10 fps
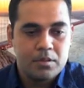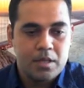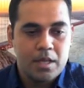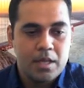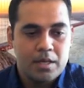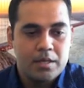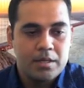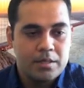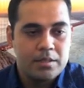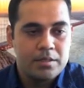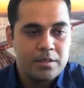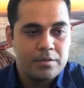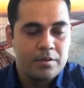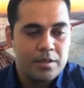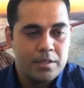And
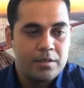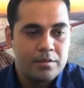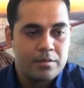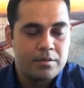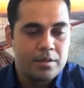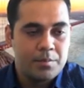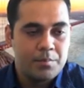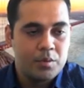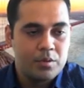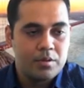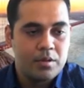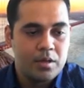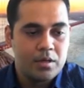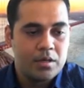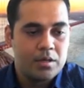in this inputs,
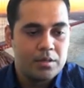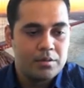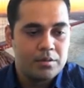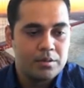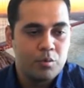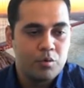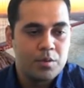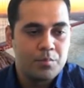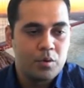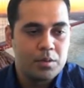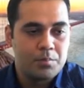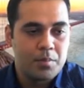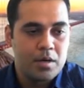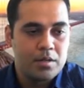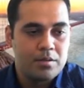the most important
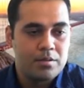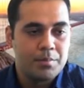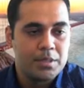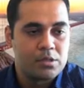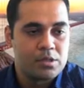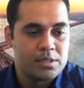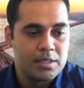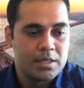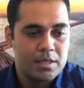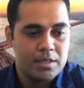part is the metrical data.